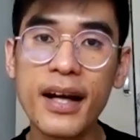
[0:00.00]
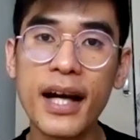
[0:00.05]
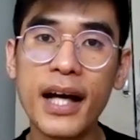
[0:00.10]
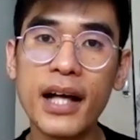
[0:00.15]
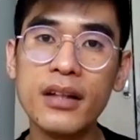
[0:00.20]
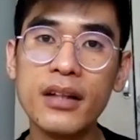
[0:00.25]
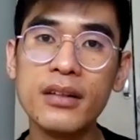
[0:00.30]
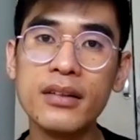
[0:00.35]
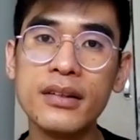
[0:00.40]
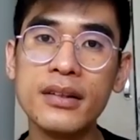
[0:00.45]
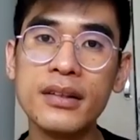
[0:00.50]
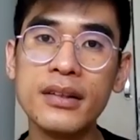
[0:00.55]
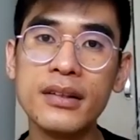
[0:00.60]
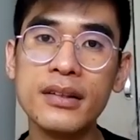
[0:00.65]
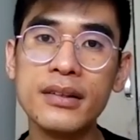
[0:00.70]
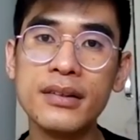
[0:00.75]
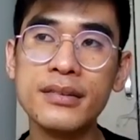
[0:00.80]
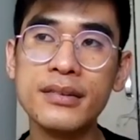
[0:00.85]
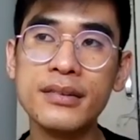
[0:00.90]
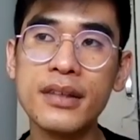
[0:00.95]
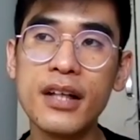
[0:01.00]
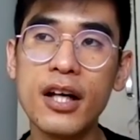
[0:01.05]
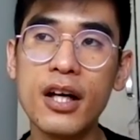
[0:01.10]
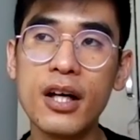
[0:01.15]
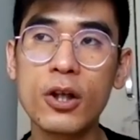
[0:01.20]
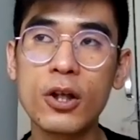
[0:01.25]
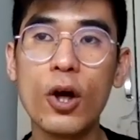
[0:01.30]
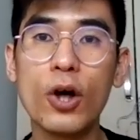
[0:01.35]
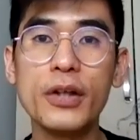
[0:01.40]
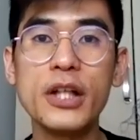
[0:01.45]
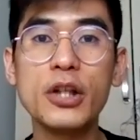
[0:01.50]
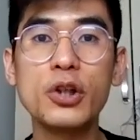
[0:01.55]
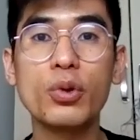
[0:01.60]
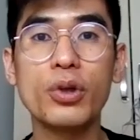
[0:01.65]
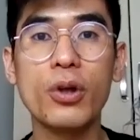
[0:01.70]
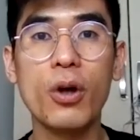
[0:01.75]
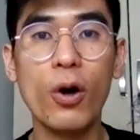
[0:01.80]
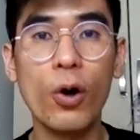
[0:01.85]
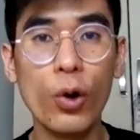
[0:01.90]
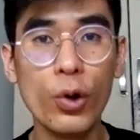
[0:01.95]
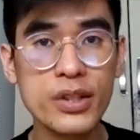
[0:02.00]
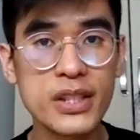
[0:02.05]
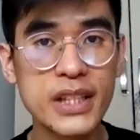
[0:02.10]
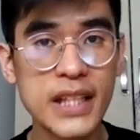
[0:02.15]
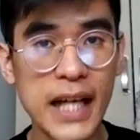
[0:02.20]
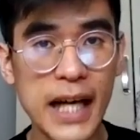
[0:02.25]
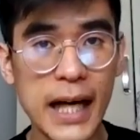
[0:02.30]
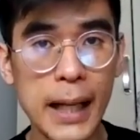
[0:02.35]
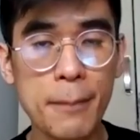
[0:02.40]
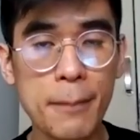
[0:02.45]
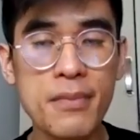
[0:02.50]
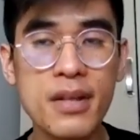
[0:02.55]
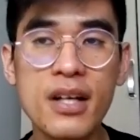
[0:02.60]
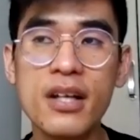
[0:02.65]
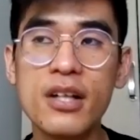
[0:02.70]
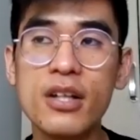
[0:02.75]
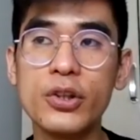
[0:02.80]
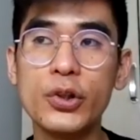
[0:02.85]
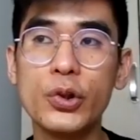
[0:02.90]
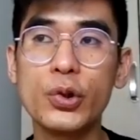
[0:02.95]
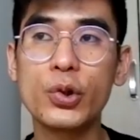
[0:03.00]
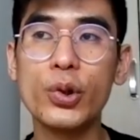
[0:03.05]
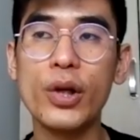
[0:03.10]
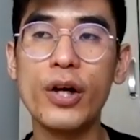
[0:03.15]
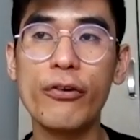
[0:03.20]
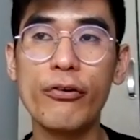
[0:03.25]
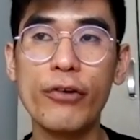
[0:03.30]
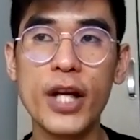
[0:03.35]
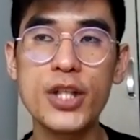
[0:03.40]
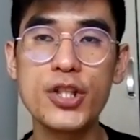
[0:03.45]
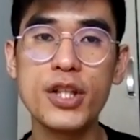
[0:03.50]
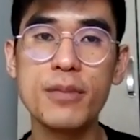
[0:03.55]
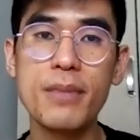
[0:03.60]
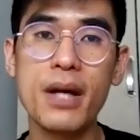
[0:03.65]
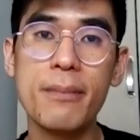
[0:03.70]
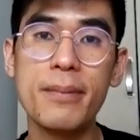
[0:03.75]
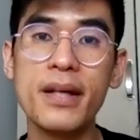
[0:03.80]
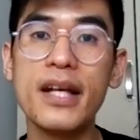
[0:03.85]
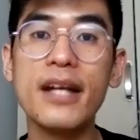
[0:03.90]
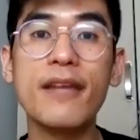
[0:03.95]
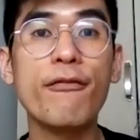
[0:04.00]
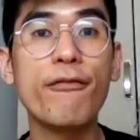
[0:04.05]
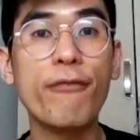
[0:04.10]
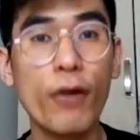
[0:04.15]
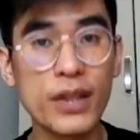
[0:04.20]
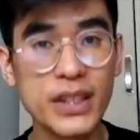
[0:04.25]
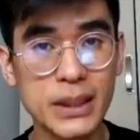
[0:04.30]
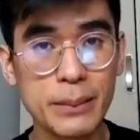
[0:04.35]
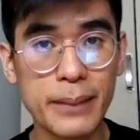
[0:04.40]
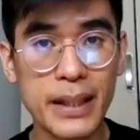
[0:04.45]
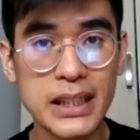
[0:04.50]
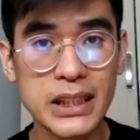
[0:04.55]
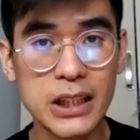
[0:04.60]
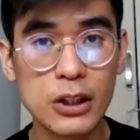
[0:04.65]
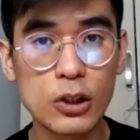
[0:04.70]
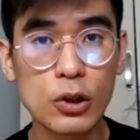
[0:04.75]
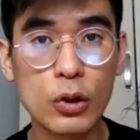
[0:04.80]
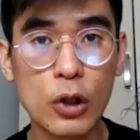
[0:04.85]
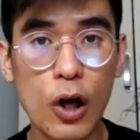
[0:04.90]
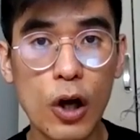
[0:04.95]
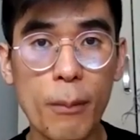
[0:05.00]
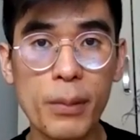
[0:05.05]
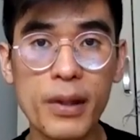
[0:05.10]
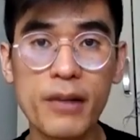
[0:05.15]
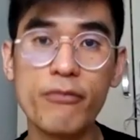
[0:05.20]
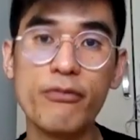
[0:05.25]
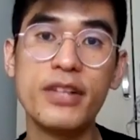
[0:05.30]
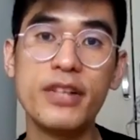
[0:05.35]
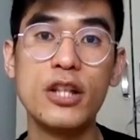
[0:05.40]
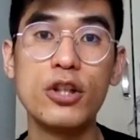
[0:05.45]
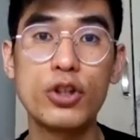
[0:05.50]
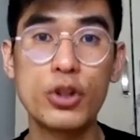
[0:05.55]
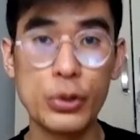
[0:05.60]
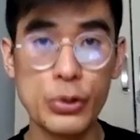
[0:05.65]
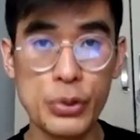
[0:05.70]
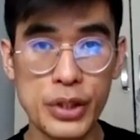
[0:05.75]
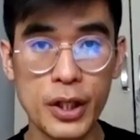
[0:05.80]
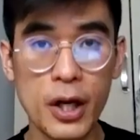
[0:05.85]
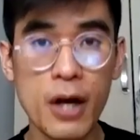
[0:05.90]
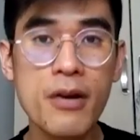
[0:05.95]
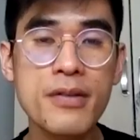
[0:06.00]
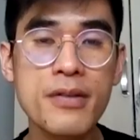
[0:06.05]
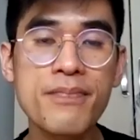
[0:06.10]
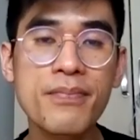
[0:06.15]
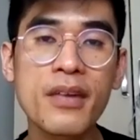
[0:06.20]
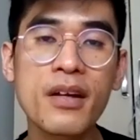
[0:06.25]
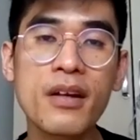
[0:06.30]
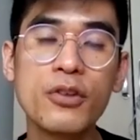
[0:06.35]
and according to your own time, you could arrange it maybe in 4 semesters to complete within 2 years.